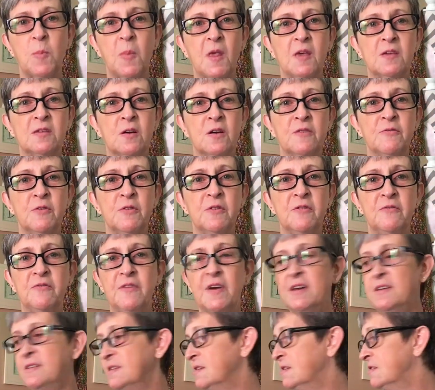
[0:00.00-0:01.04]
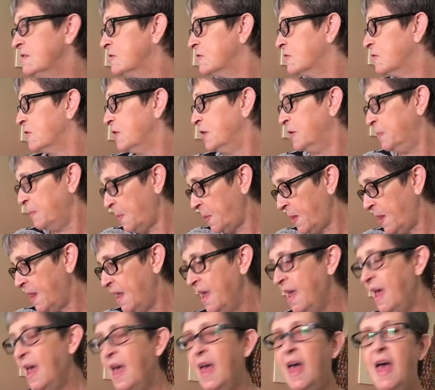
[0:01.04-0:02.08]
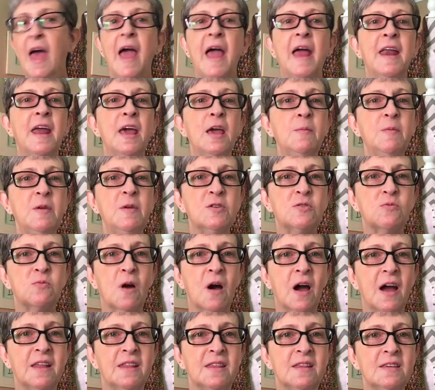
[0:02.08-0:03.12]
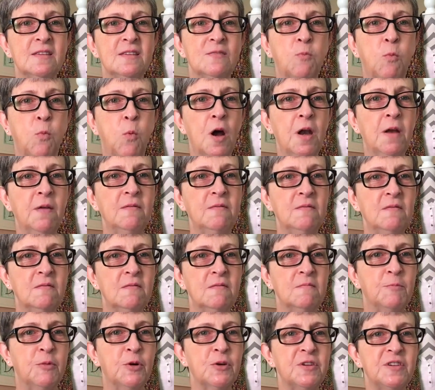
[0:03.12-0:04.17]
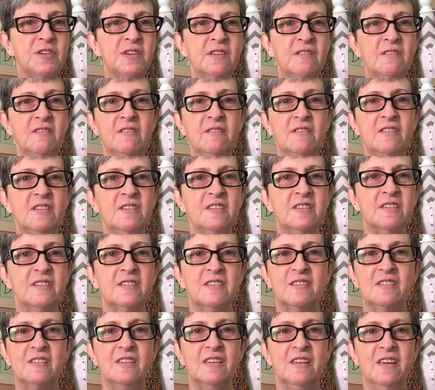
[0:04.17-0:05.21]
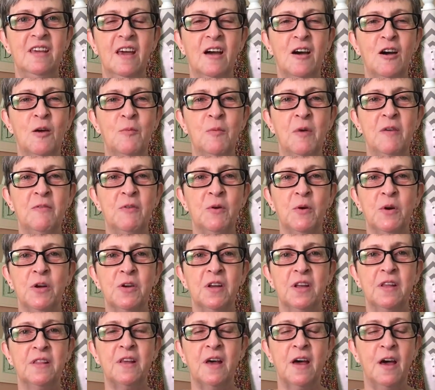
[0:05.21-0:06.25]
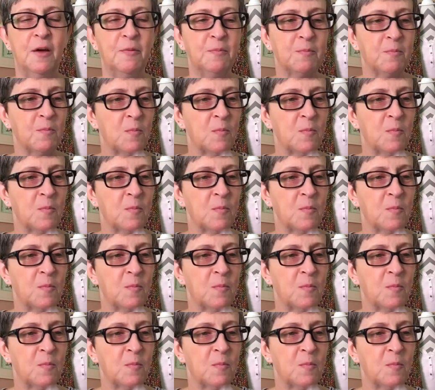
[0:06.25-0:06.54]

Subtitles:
Sorry for the face in the screen. And Amy's right. This one person just, yeah, I'm not very good at that.